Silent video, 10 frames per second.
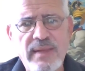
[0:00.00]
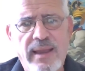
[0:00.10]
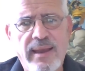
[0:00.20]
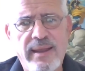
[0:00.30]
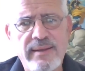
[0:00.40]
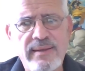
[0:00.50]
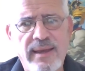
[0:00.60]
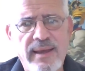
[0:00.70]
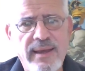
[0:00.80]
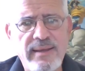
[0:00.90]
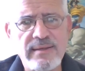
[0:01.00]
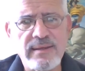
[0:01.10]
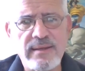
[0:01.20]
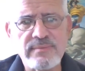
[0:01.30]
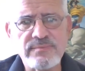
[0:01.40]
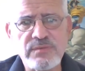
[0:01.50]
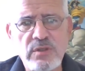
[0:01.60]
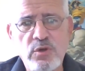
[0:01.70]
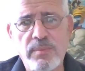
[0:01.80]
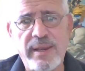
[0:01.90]
And
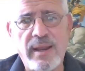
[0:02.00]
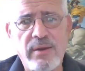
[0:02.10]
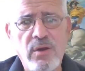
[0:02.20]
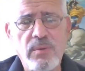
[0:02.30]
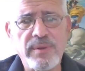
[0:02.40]
you may not know,